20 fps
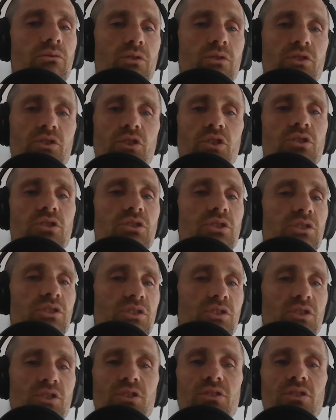circles
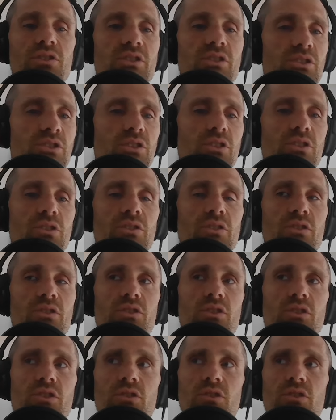and circles and circles and
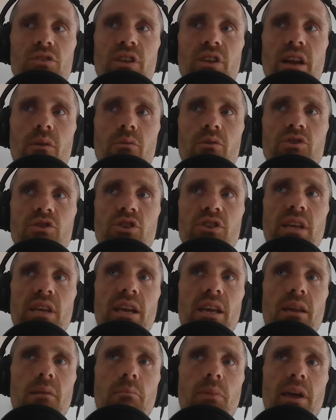circles and i was just
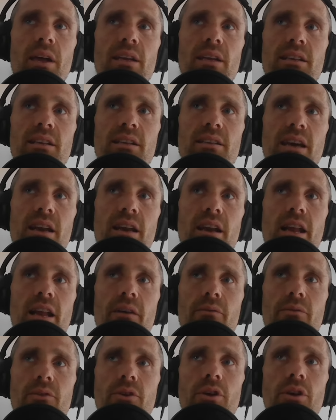hitting paces at an
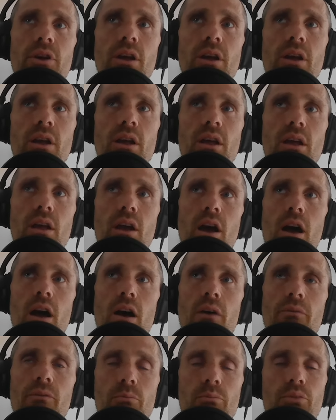effort
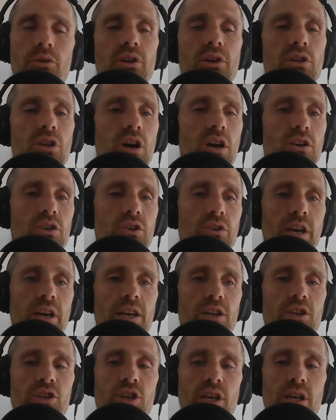uh, for pretty long
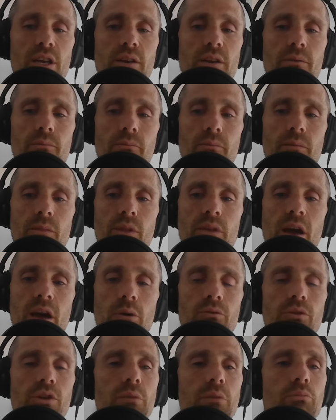duration that
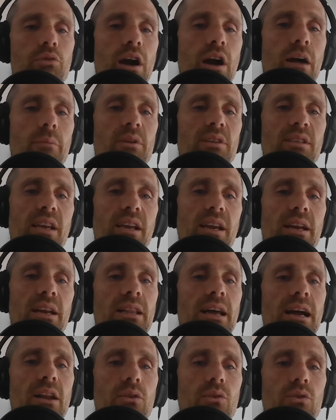were really promising. And a
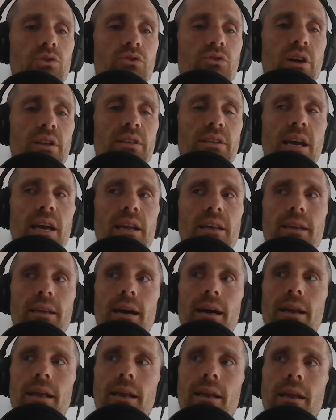lot of those runs I had
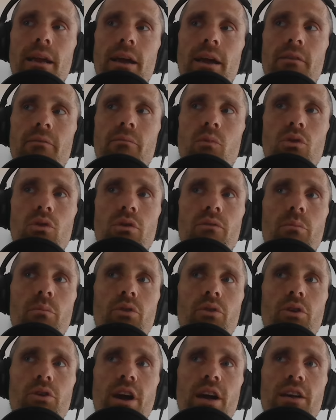done in kind of more of a
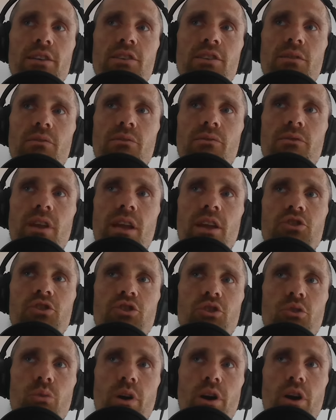progressive
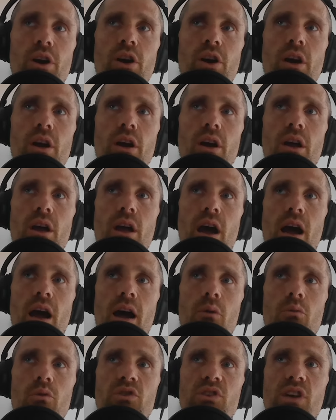nature where
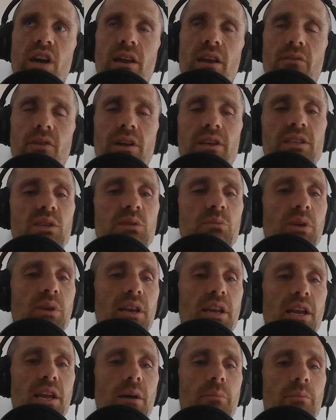I was kind of like
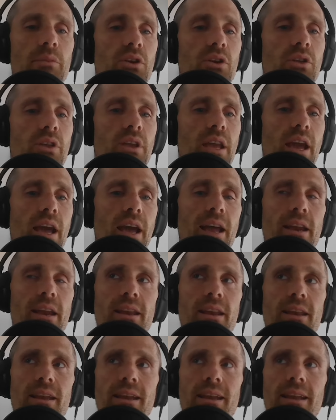speeding up near the
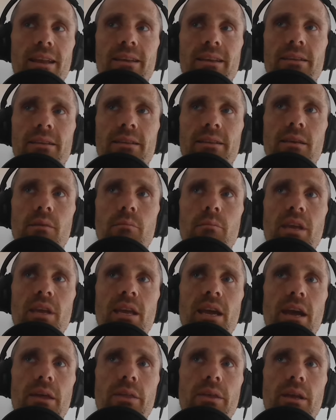end. And to
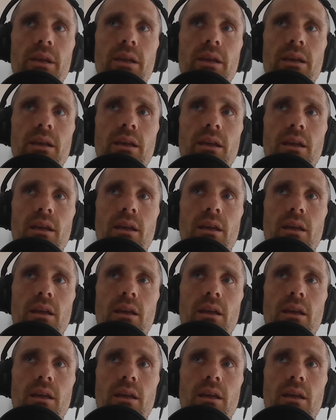me, I think